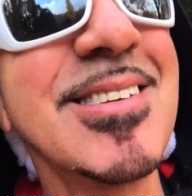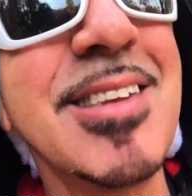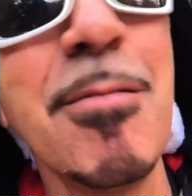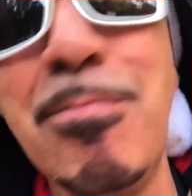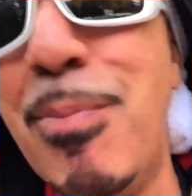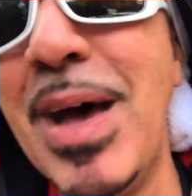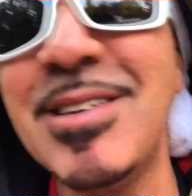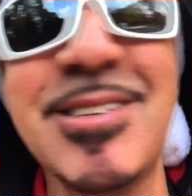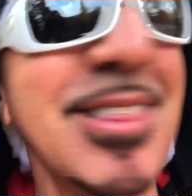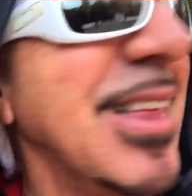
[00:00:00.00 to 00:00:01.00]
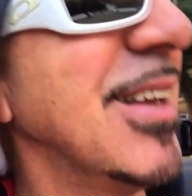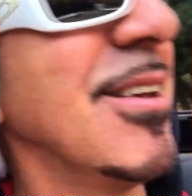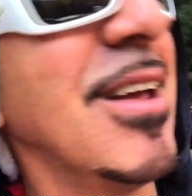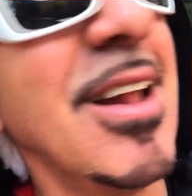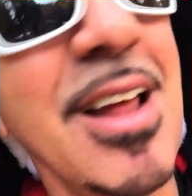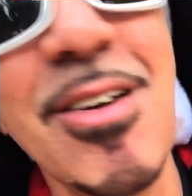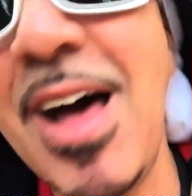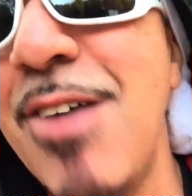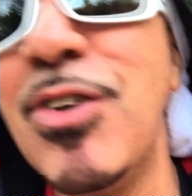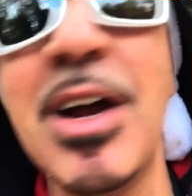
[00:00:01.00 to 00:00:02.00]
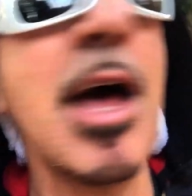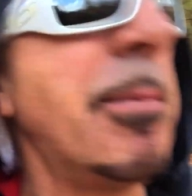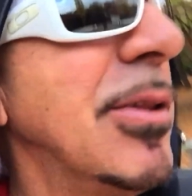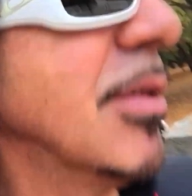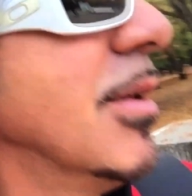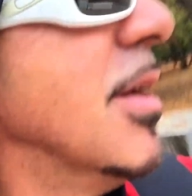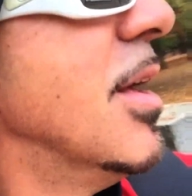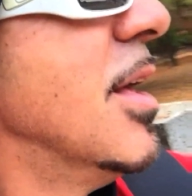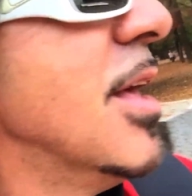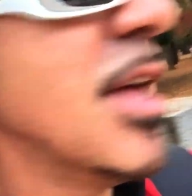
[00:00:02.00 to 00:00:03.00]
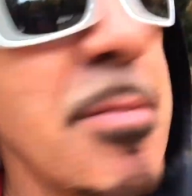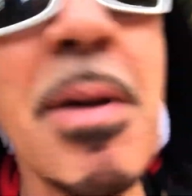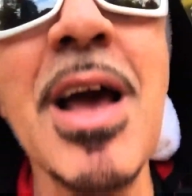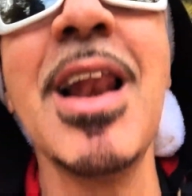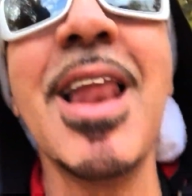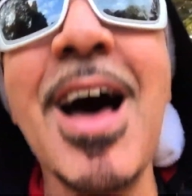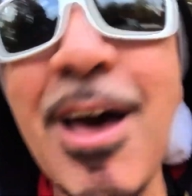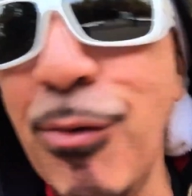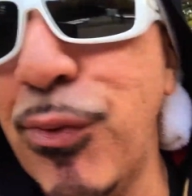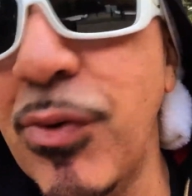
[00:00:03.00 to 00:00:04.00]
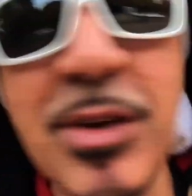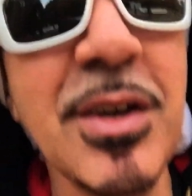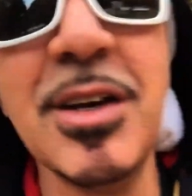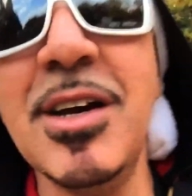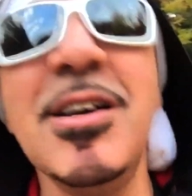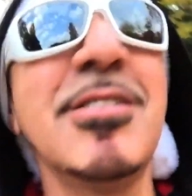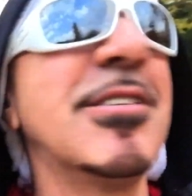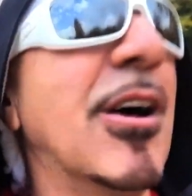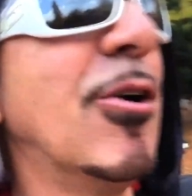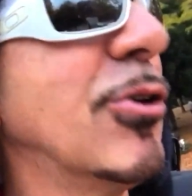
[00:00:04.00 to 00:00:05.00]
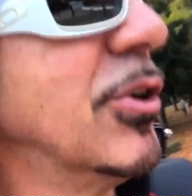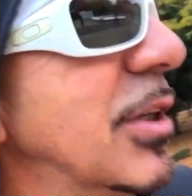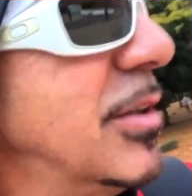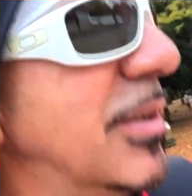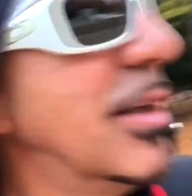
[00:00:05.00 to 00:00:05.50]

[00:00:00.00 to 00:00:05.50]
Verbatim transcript: is the best thing that ever happened in my life. It is so good.